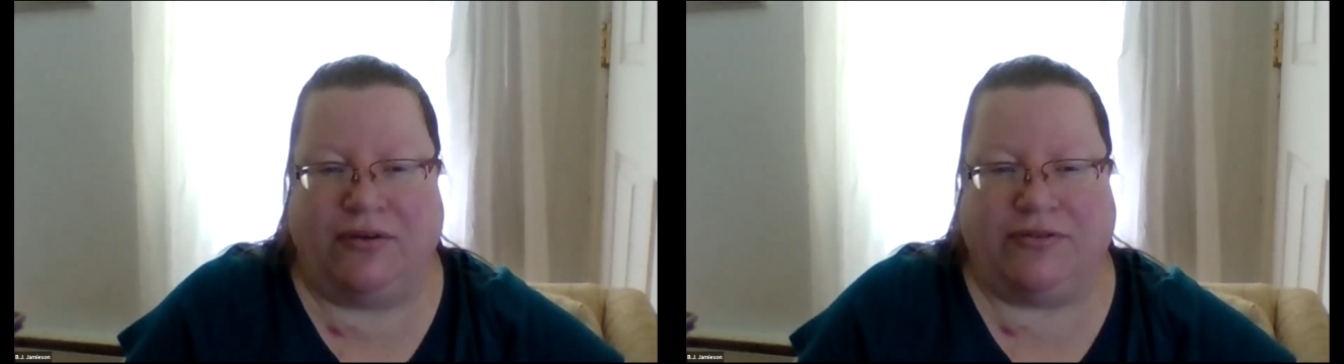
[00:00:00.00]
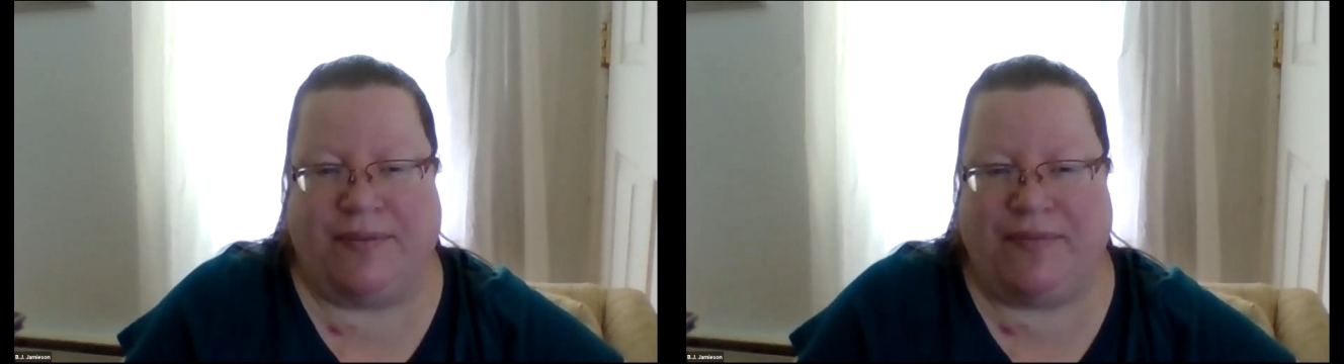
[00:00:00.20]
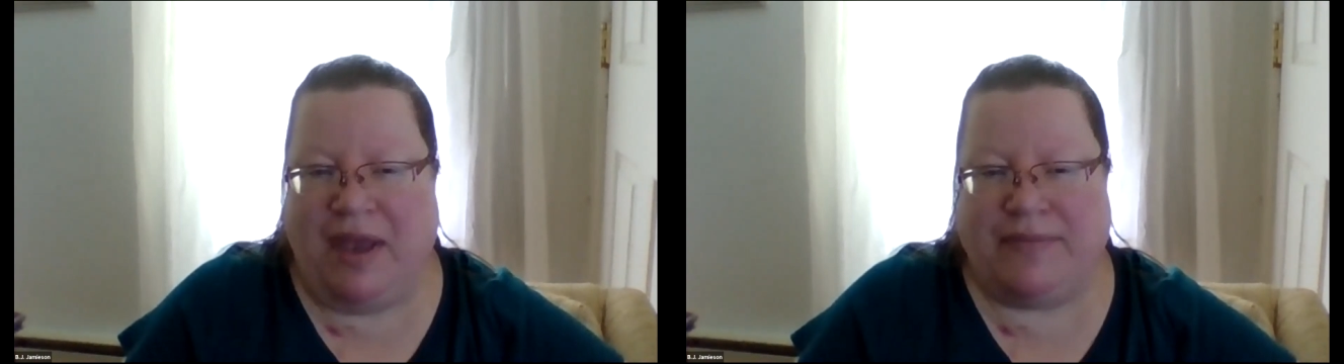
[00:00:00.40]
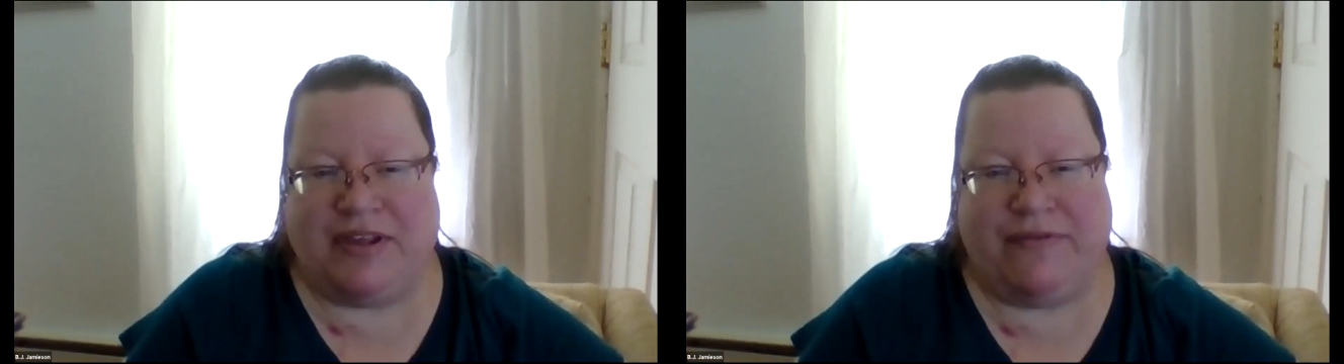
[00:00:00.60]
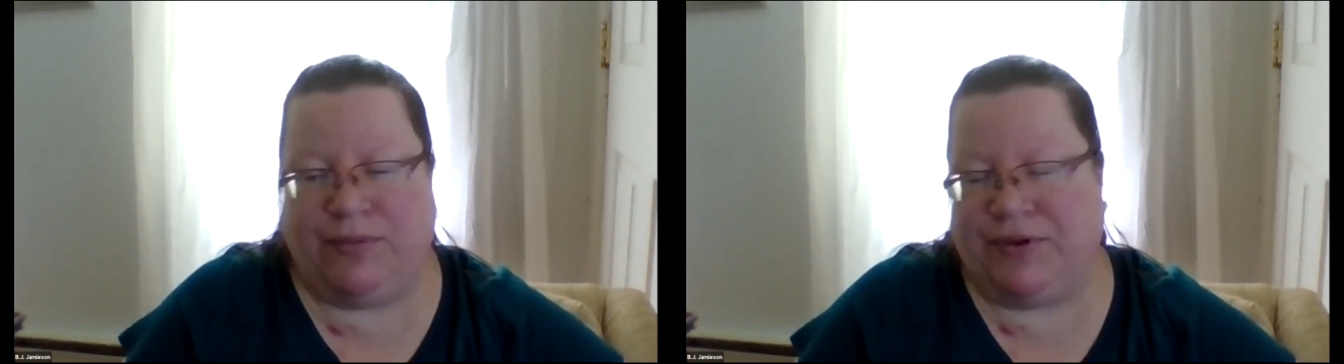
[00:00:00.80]
Sometimes
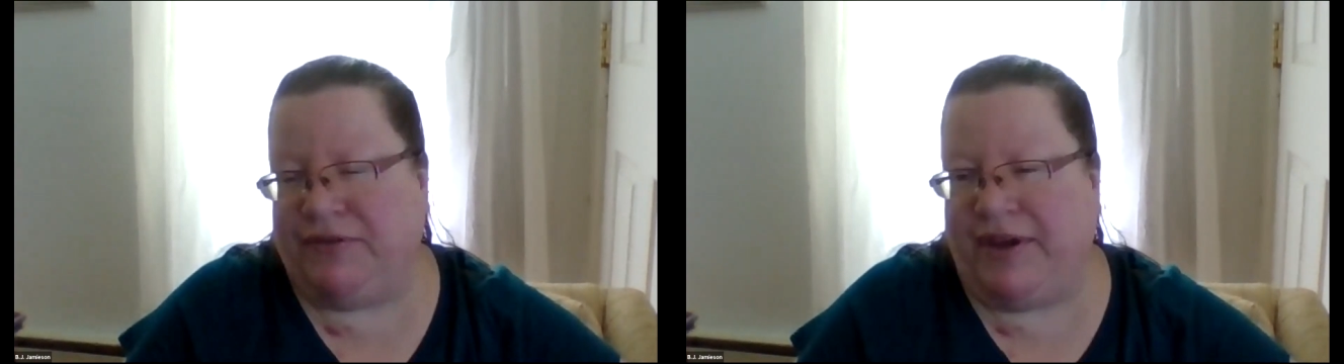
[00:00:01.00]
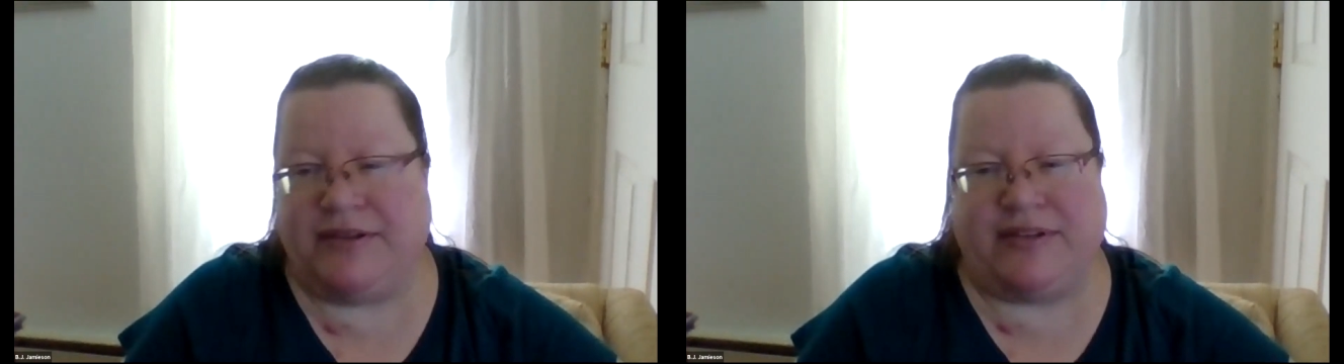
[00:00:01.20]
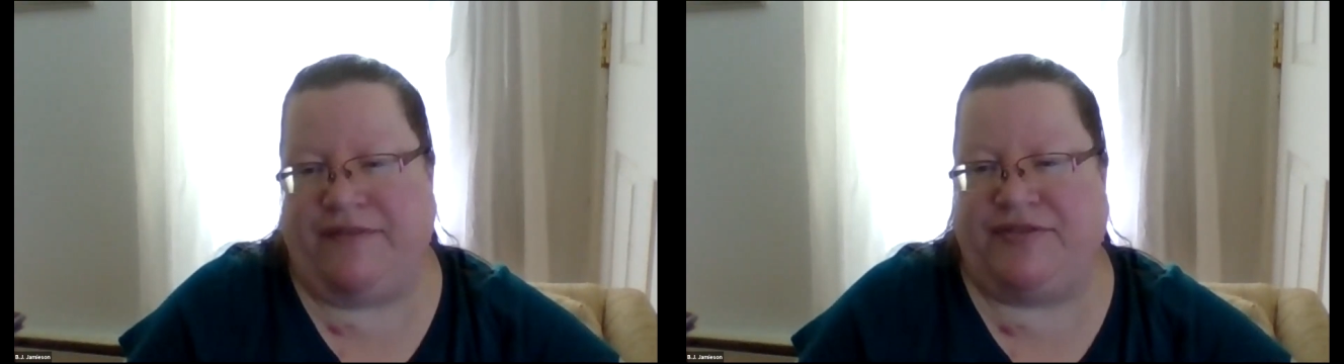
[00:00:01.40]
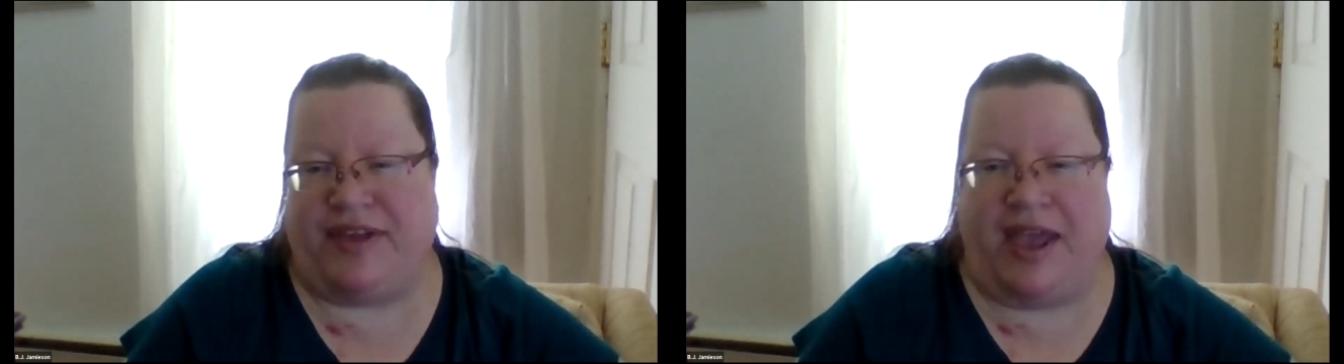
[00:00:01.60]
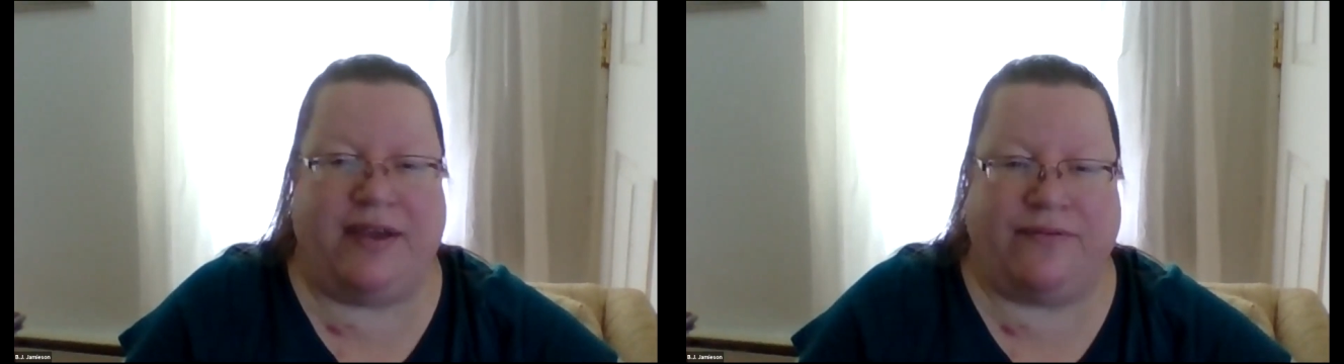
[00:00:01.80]
even with links I've
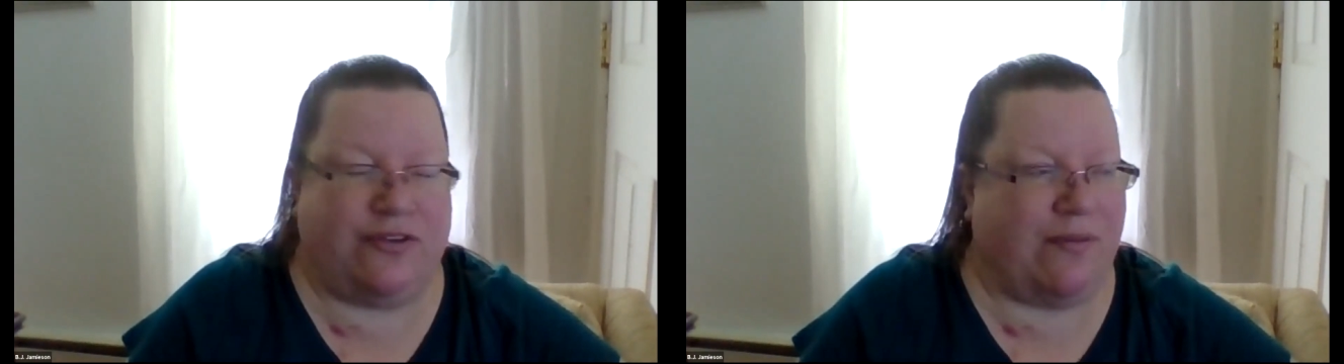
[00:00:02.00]
saved for